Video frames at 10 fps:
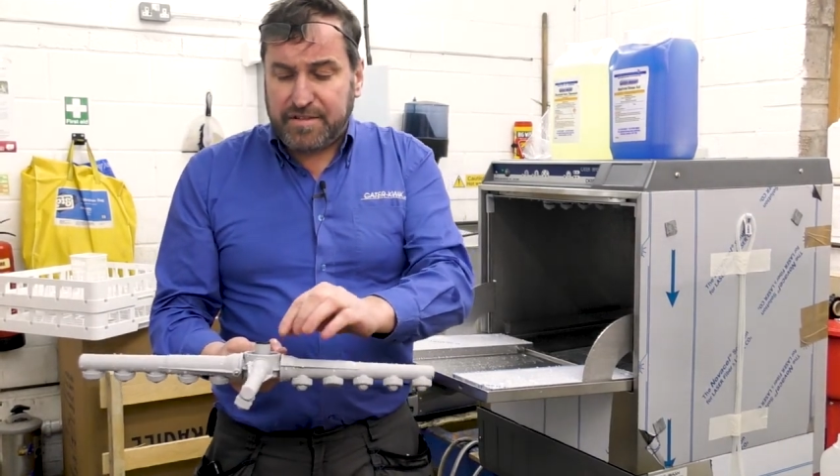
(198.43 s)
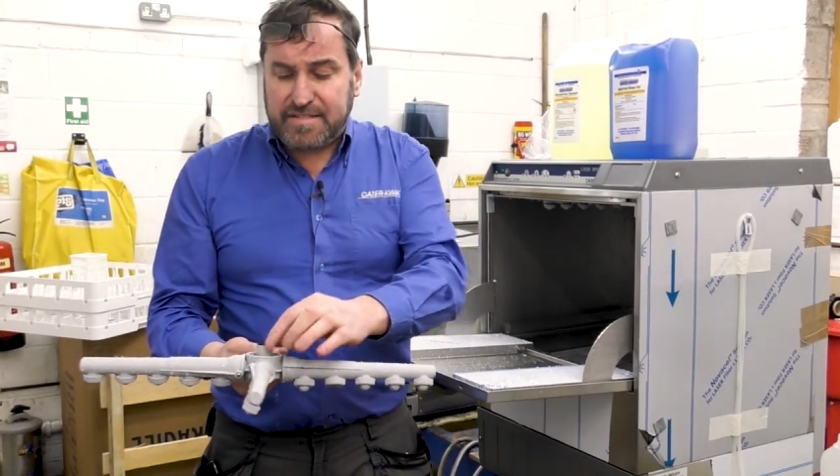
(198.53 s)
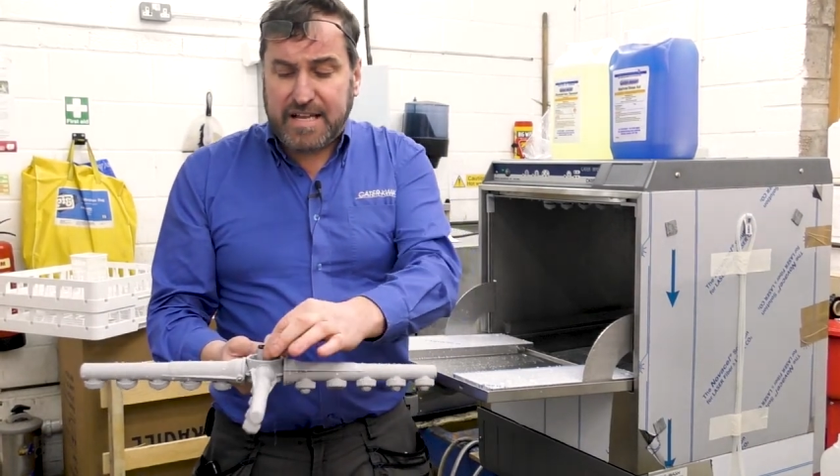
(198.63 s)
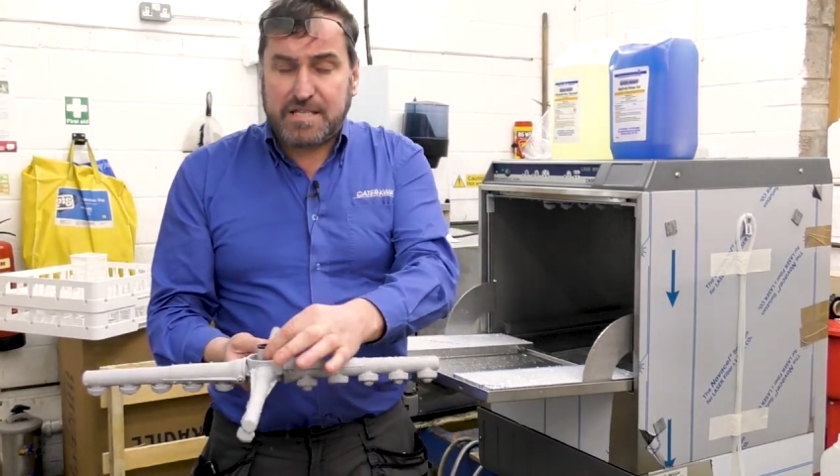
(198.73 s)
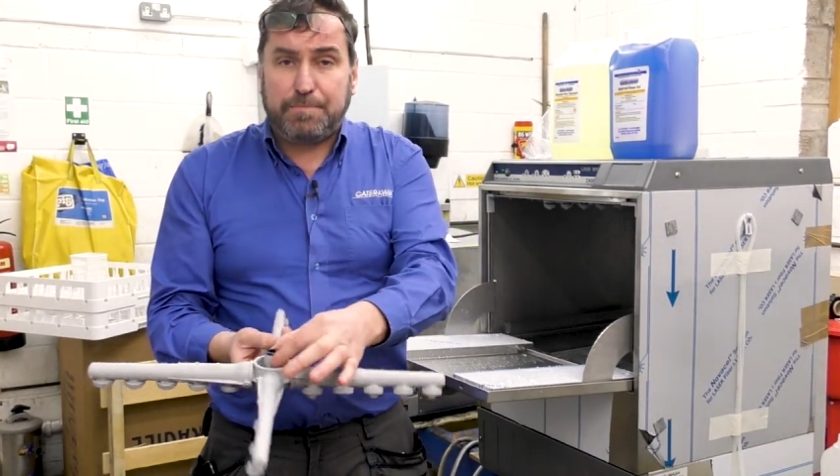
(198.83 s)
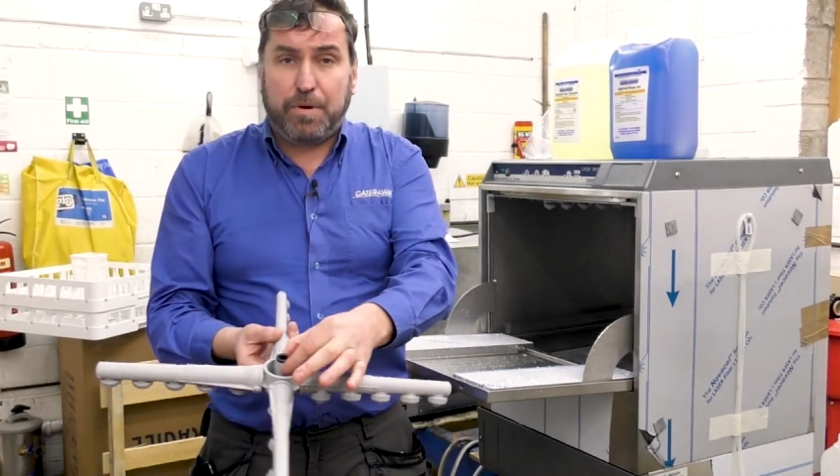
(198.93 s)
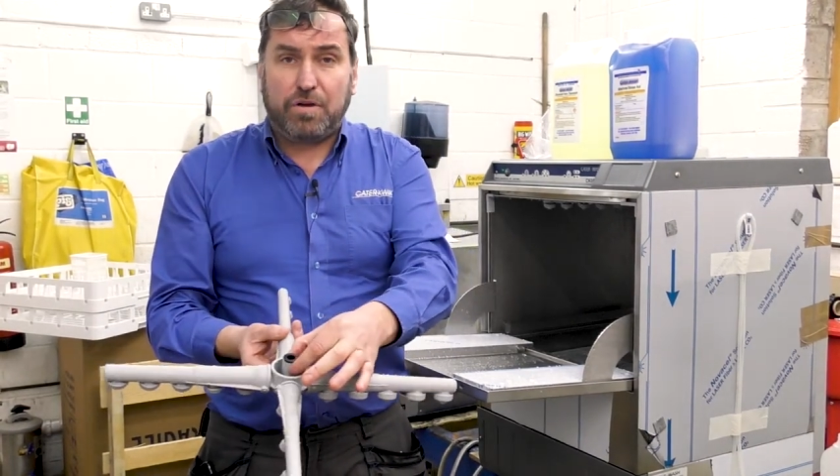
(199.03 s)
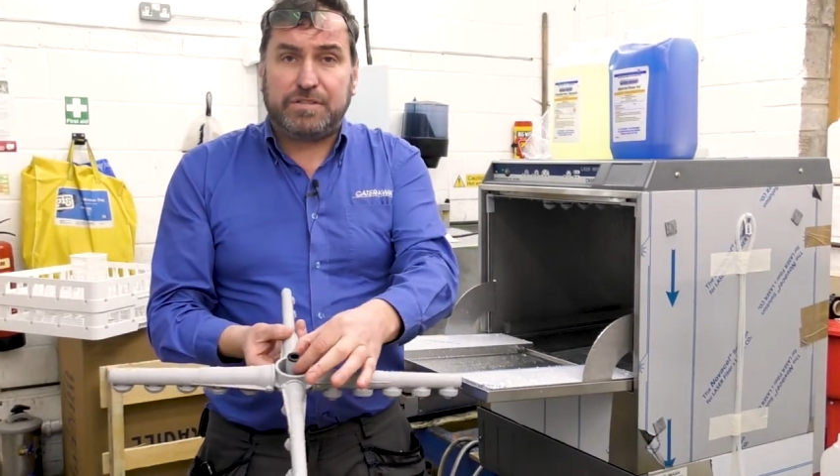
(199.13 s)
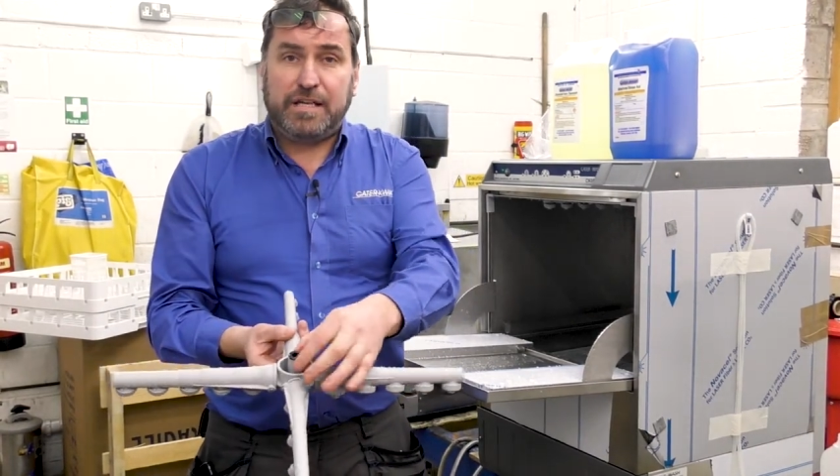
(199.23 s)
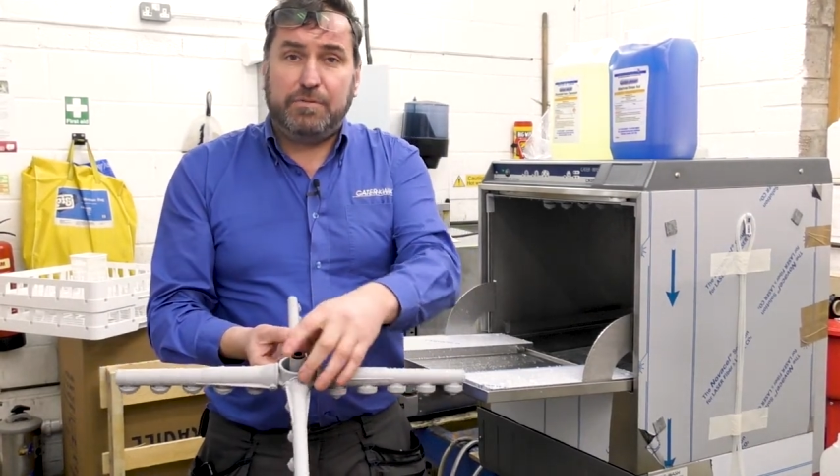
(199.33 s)
the center
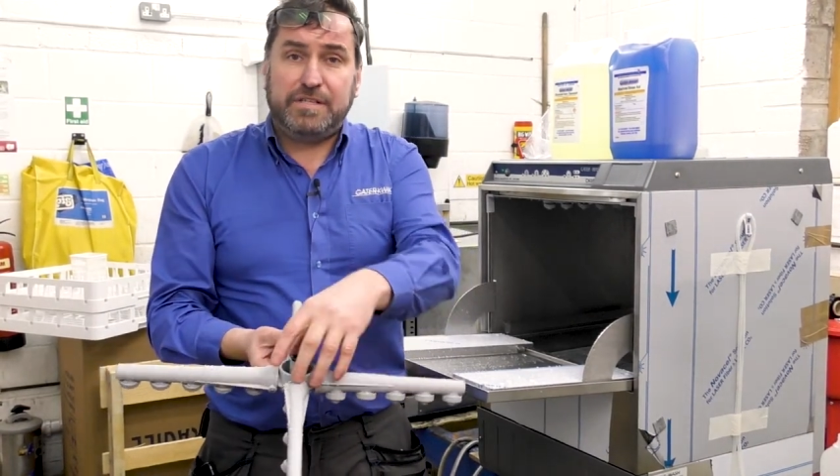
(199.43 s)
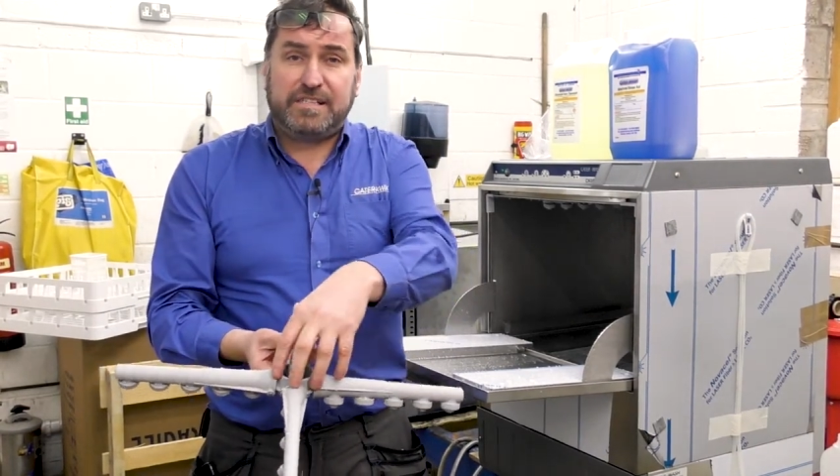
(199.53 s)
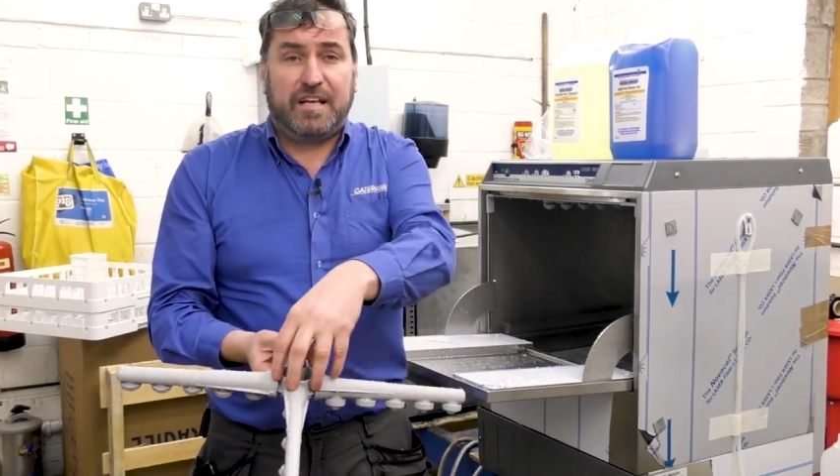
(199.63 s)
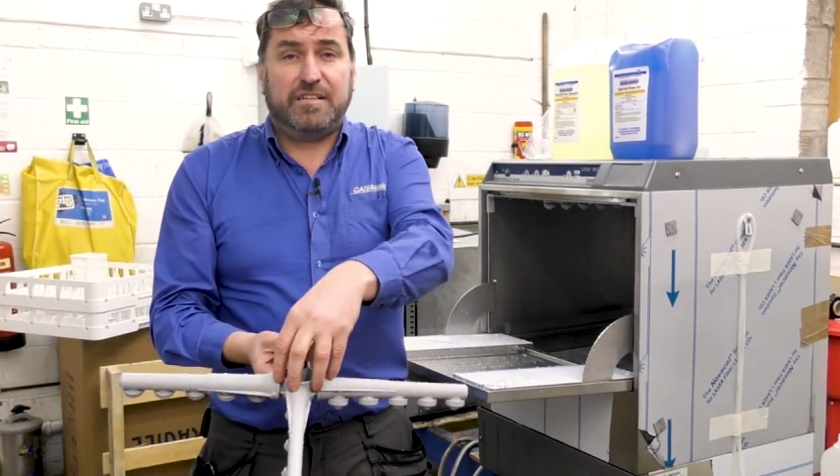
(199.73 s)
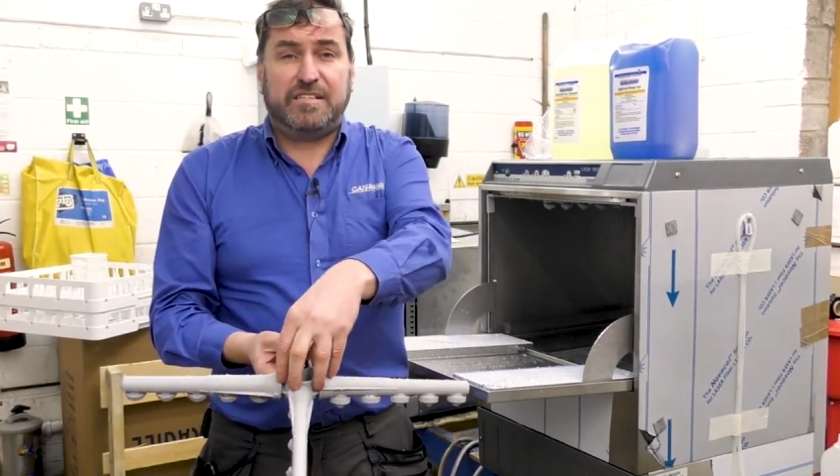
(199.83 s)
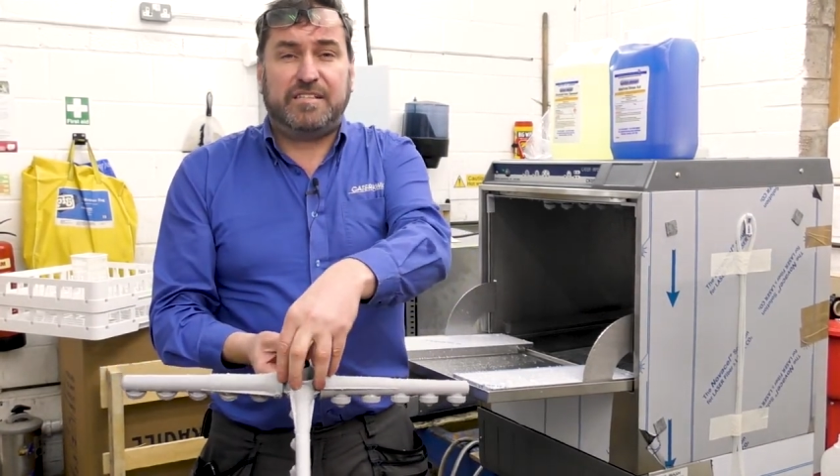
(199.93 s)
boss here, we sell this